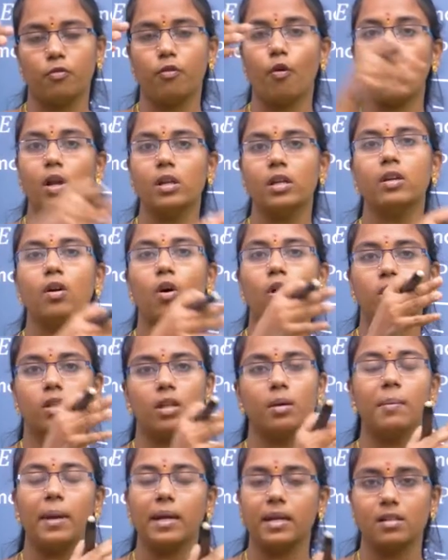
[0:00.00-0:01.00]
falling on
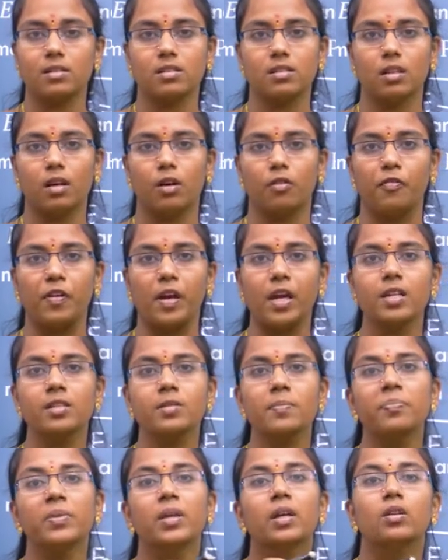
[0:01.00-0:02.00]
the metal
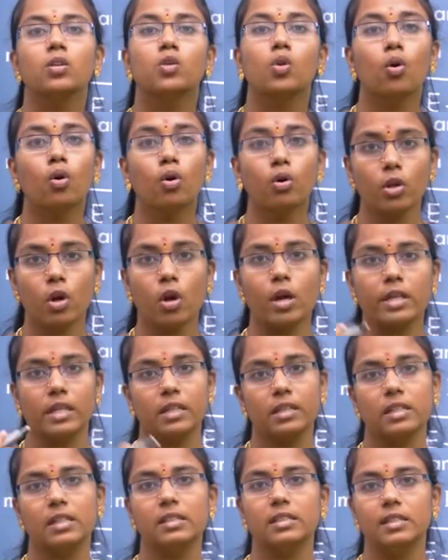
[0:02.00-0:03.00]
surface, though you are
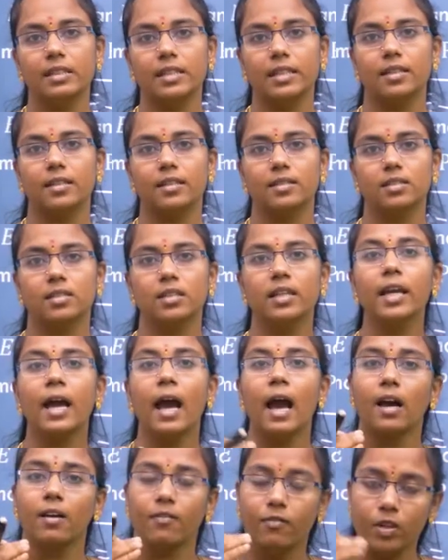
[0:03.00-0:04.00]
increasing intensity,
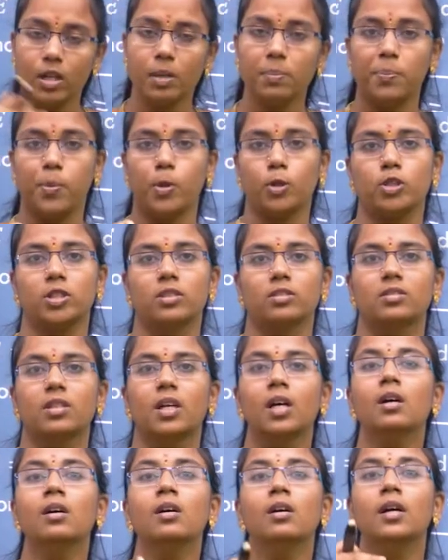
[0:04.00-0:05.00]
will possess
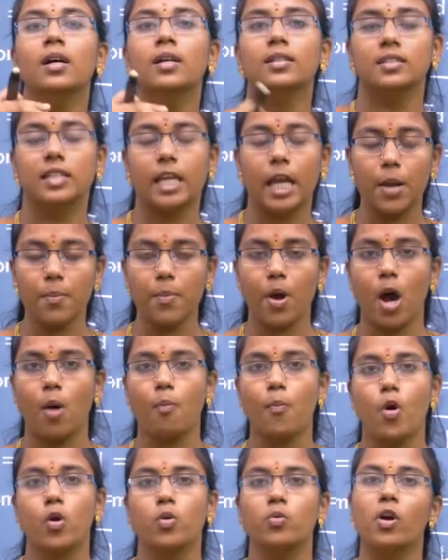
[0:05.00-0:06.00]
the same
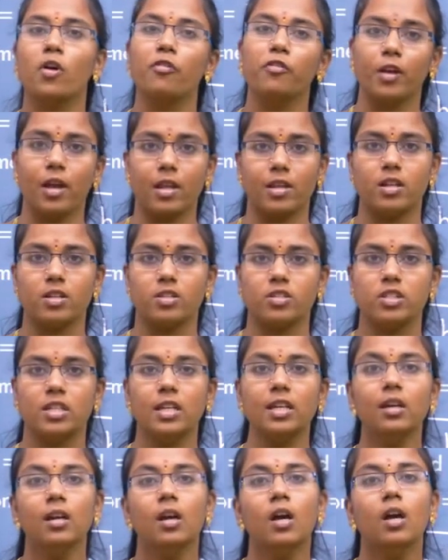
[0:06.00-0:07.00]
amount of
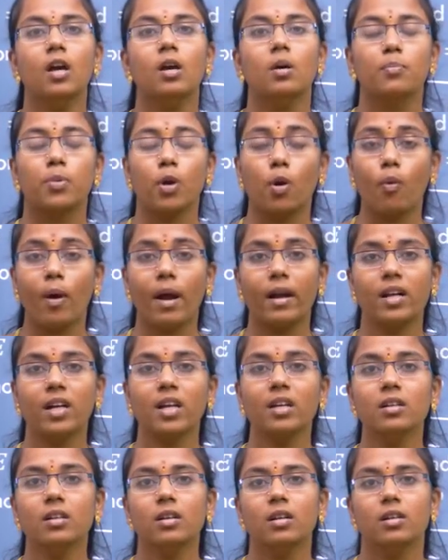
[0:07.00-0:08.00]
energy
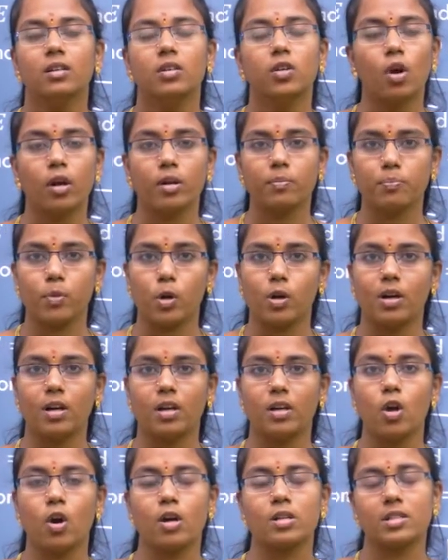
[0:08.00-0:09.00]
provided you
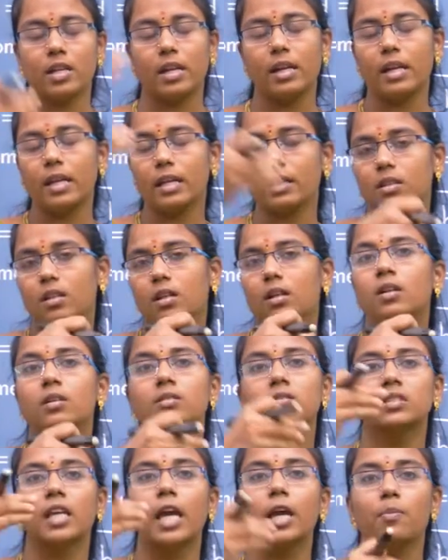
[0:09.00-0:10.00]
are sending
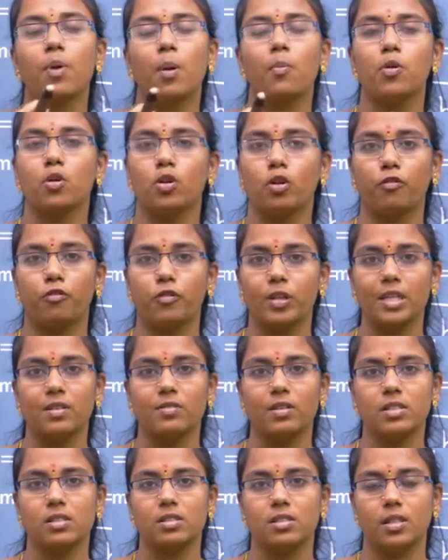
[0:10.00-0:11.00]
the same amount of
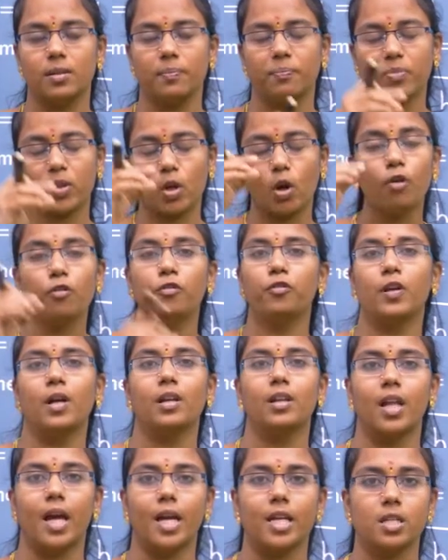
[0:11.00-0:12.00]
frequency of
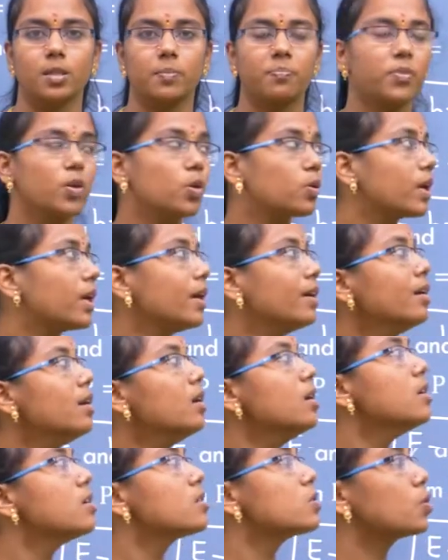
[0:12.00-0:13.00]
a light, okay.
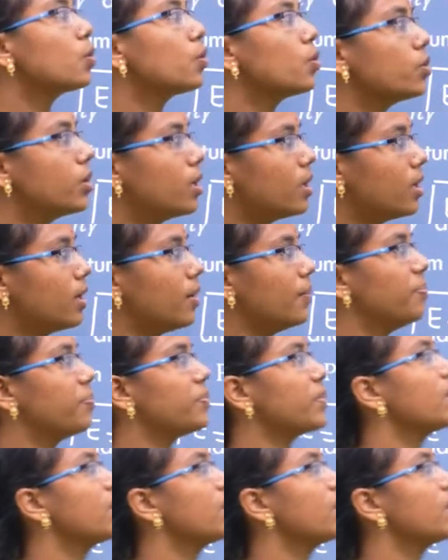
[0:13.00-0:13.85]
So the